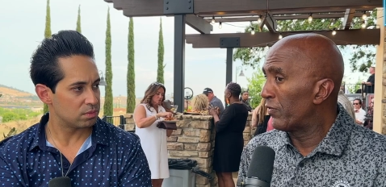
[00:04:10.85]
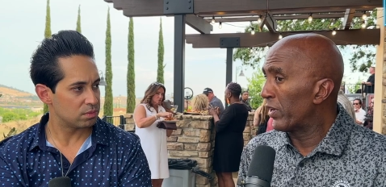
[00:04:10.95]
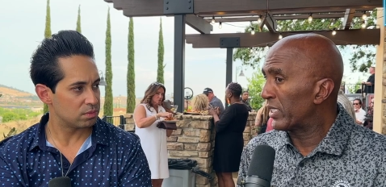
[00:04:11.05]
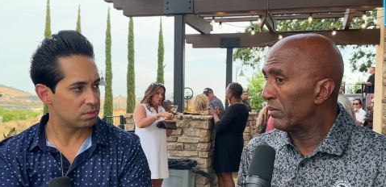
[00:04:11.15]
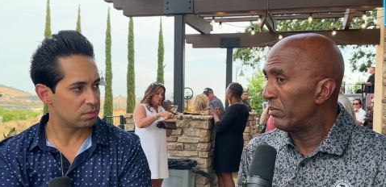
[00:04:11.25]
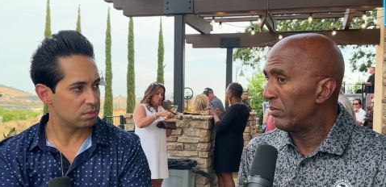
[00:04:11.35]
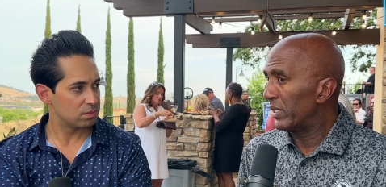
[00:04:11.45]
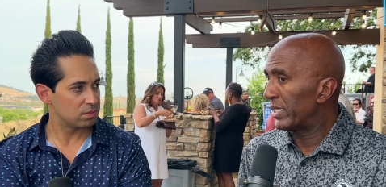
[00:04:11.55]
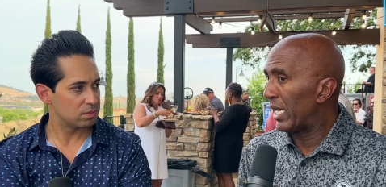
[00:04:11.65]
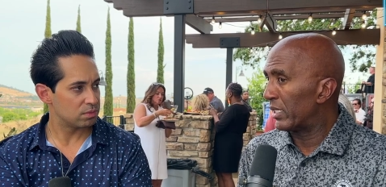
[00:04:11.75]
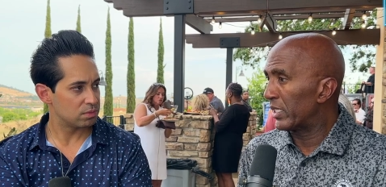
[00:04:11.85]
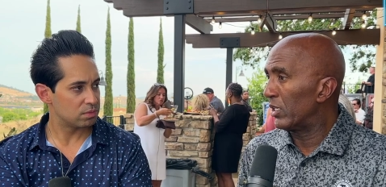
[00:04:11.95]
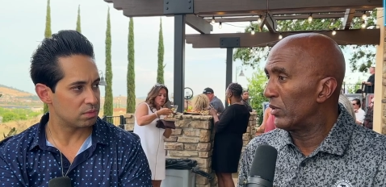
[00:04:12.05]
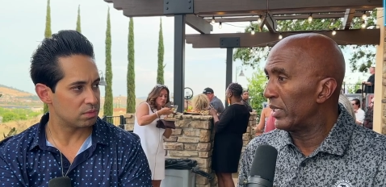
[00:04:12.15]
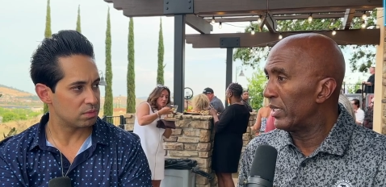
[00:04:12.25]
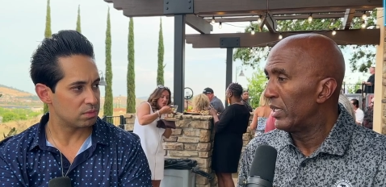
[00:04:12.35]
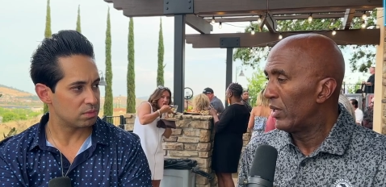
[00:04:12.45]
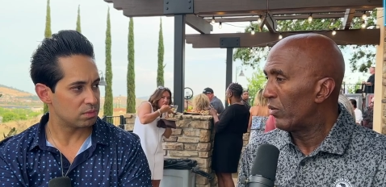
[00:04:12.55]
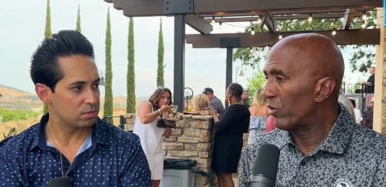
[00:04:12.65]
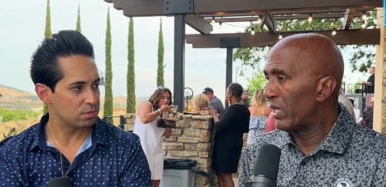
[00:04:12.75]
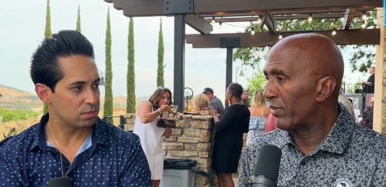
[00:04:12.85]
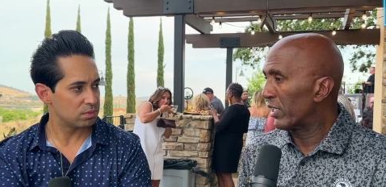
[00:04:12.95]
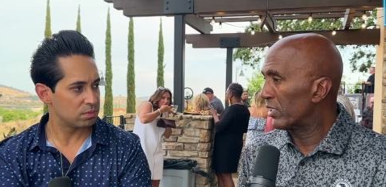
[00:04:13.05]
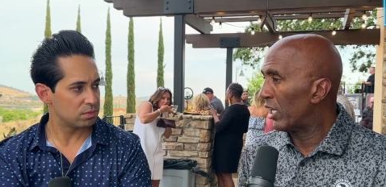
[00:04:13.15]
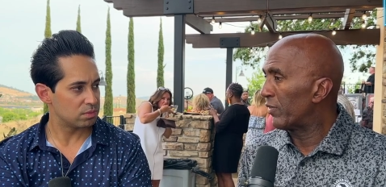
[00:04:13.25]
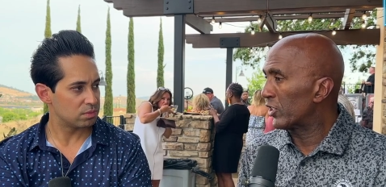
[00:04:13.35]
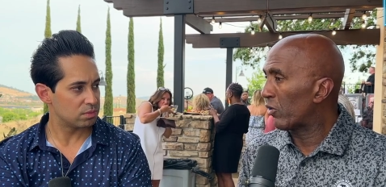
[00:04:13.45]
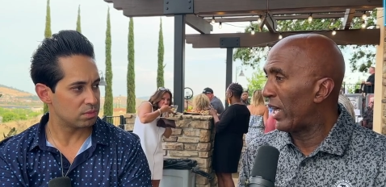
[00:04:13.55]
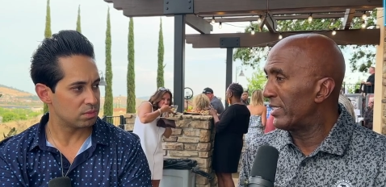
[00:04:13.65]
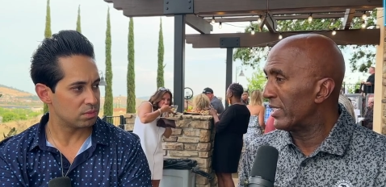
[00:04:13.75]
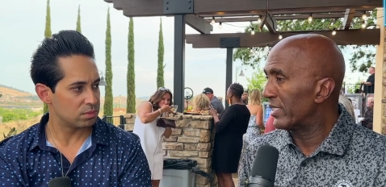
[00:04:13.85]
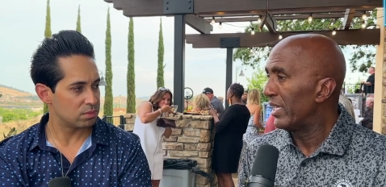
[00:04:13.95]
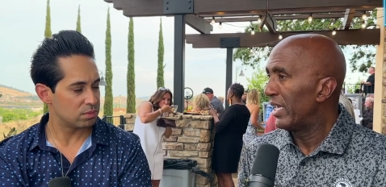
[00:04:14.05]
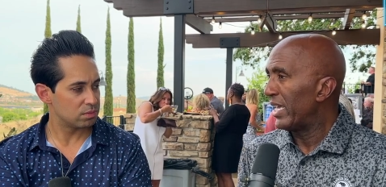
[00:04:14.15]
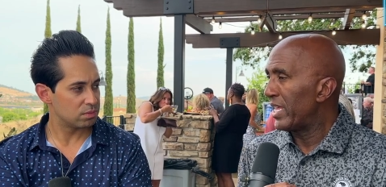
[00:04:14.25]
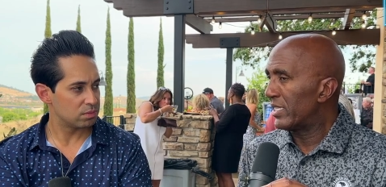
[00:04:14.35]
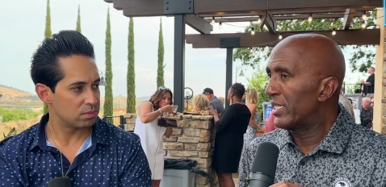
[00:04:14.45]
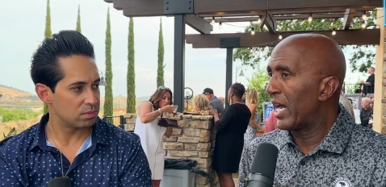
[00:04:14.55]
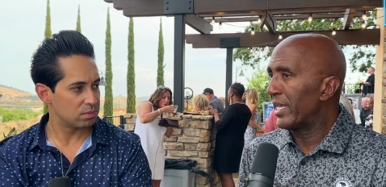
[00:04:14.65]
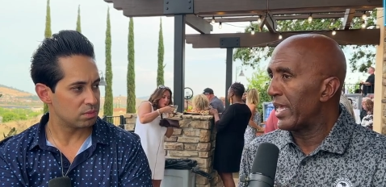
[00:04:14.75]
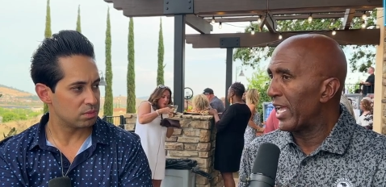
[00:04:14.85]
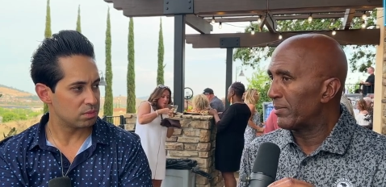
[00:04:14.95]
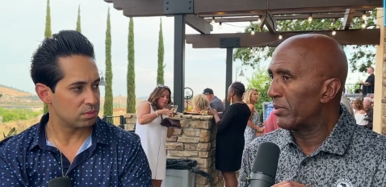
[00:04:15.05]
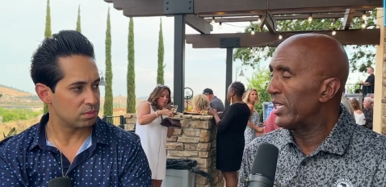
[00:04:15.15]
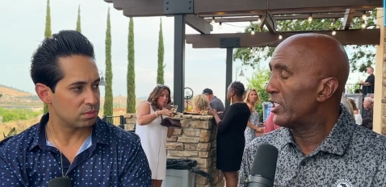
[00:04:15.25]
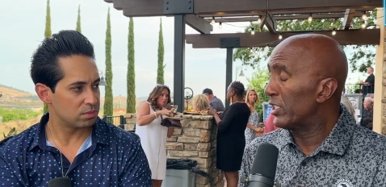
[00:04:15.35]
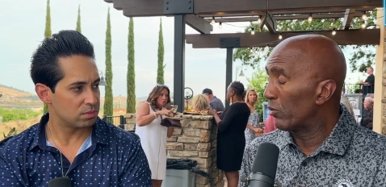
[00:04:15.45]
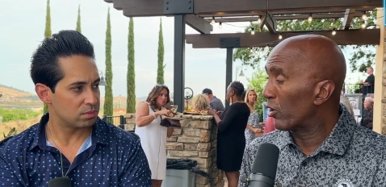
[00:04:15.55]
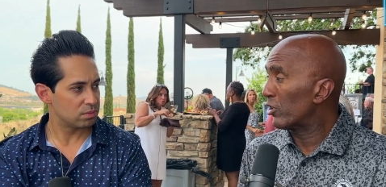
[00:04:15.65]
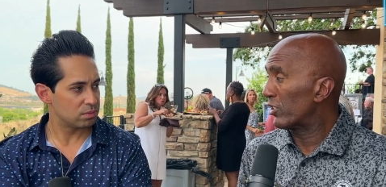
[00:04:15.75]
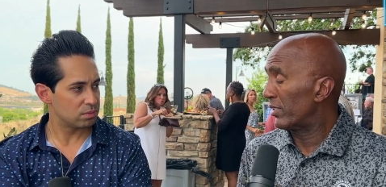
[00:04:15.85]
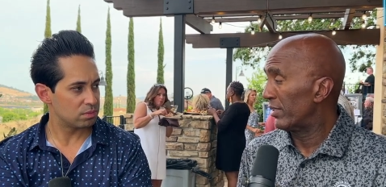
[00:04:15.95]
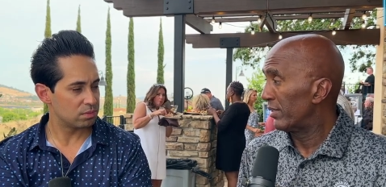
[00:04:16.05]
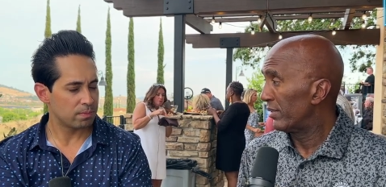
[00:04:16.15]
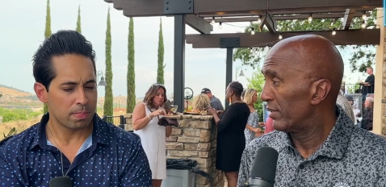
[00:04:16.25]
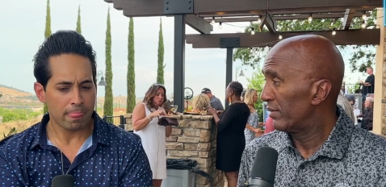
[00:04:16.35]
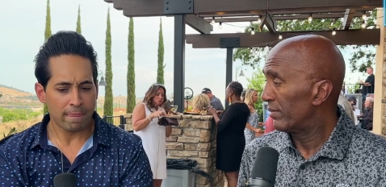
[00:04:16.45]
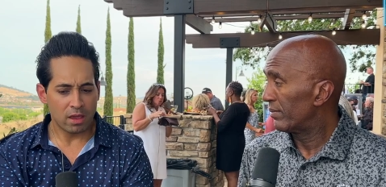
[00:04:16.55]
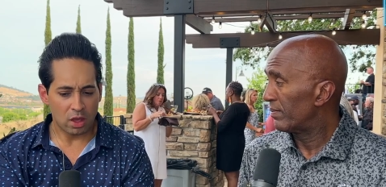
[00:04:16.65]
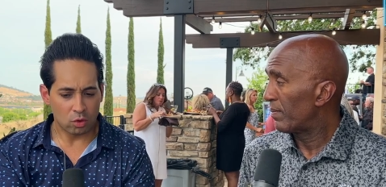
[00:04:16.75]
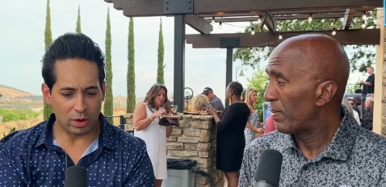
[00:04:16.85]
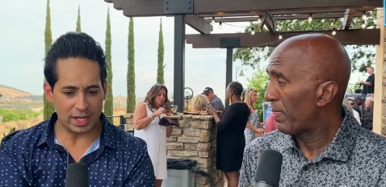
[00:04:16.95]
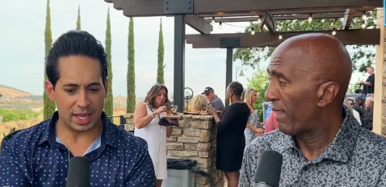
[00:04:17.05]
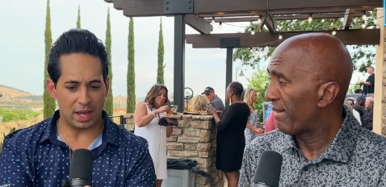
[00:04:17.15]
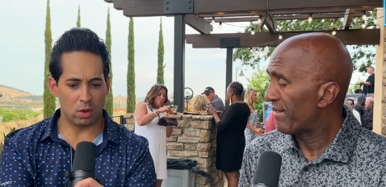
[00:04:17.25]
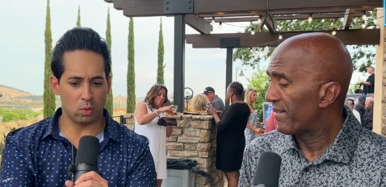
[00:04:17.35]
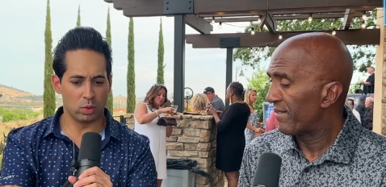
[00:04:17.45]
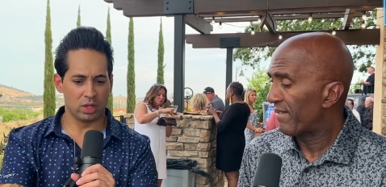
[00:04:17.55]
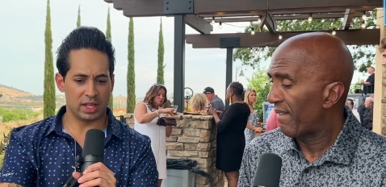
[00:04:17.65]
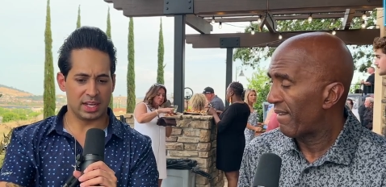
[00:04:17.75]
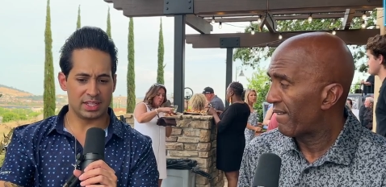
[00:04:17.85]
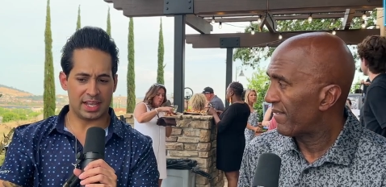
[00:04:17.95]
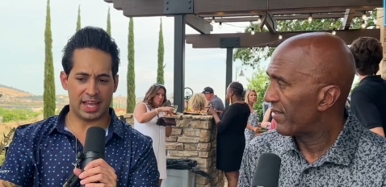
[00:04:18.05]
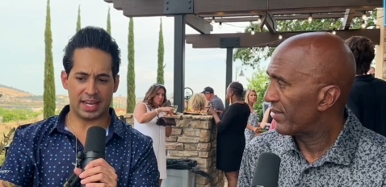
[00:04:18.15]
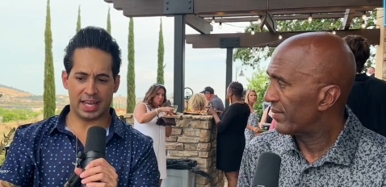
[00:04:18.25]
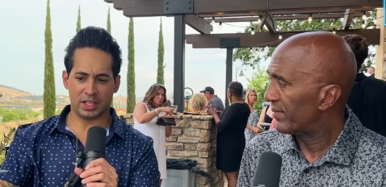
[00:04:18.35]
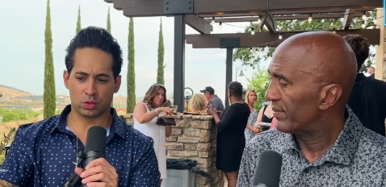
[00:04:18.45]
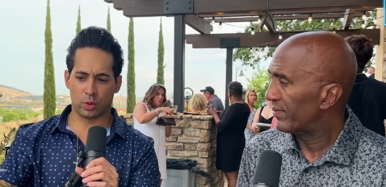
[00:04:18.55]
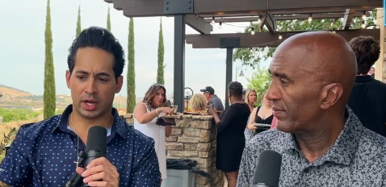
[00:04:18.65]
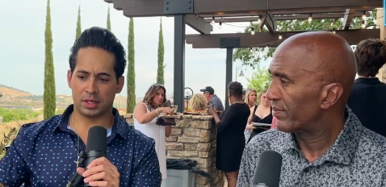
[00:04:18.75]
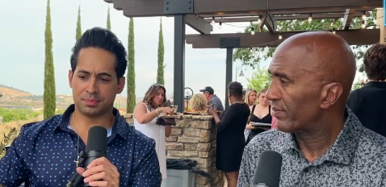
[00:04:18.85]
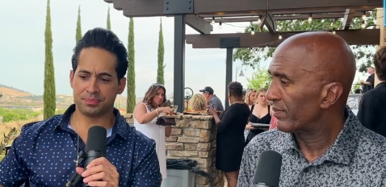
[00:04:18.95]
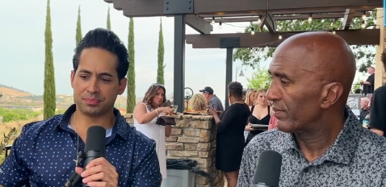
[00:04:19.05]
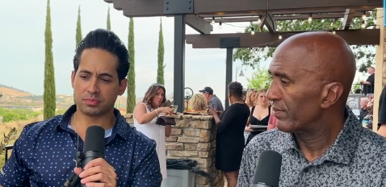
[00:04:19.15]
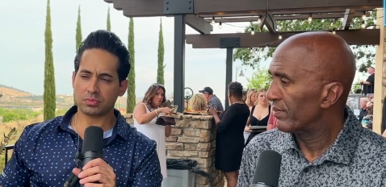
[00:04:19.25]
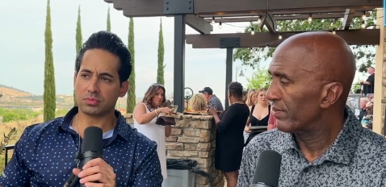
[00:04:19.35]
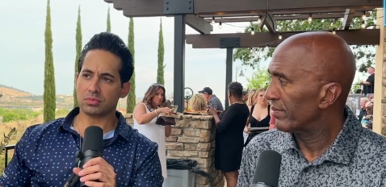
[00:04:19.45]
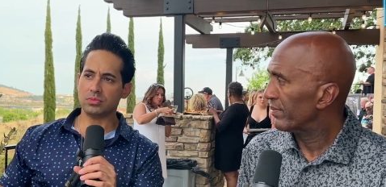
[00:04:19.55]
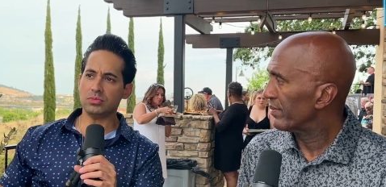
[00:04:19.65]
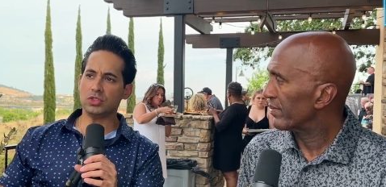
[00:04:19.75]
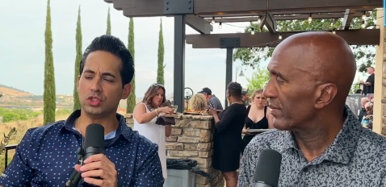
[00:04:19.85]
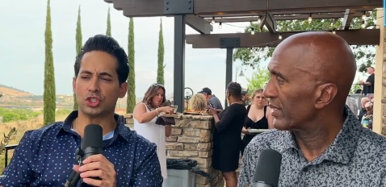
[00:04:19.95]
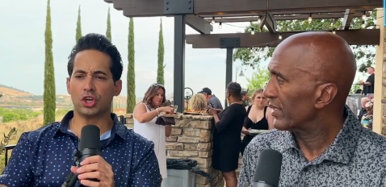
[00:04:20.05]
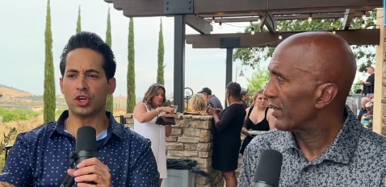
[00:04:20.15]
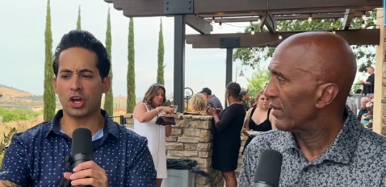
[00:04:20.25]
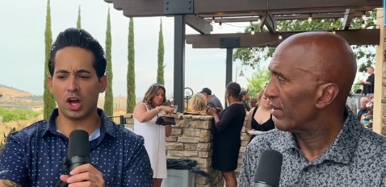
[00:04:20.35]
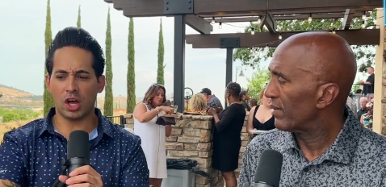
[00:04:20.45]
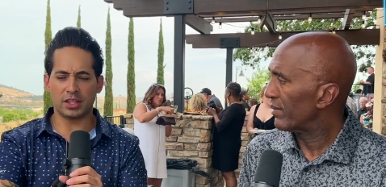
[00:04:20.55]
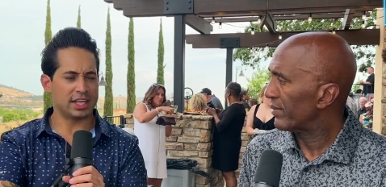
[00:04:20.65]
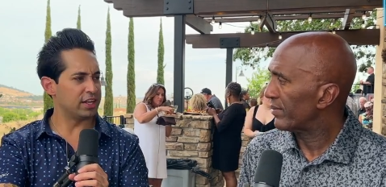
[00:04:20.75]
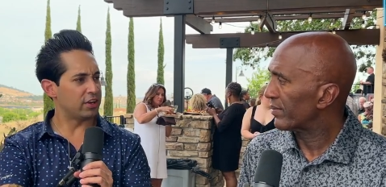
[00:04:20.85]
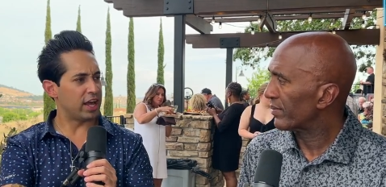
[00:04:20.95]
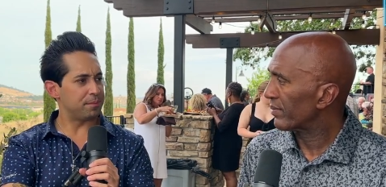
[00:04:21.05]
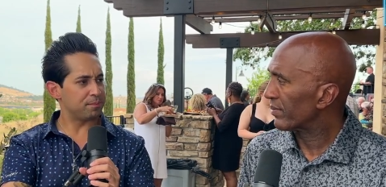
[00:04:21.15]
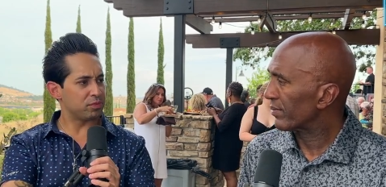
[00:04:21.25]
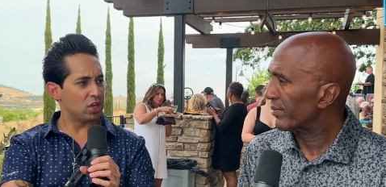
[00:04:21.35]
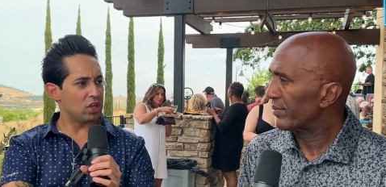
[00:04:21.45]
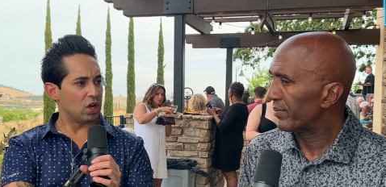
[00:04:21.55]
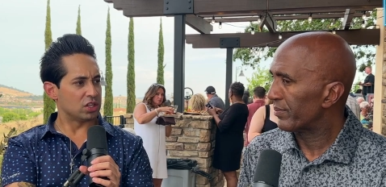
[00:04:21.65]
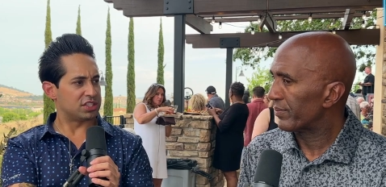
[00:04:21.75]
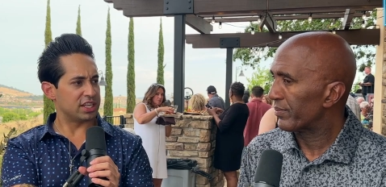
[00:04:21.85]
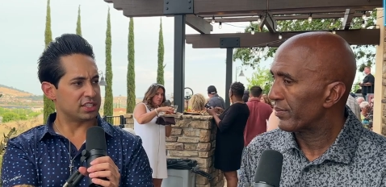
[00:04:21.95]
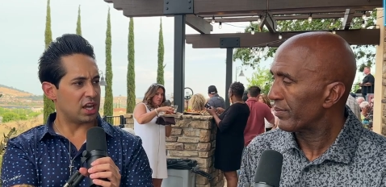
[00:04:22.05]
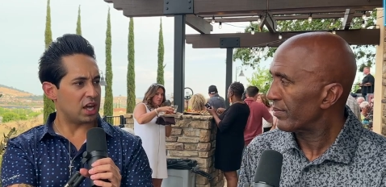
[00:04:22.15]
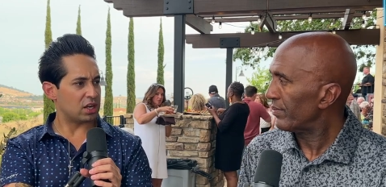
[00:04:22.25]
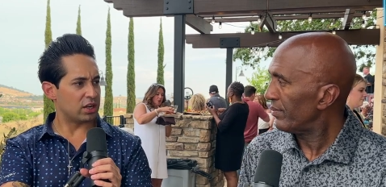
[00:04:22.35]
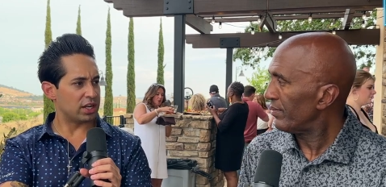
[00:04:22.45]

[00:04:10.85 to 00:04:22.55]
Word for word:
Speaker 1: victim mentality only, we're never going to solve this crisis. It has gotten exponentially worse.
Speaker 2: Right now, we're in a day and age where you turn on the internet, on TikTok, on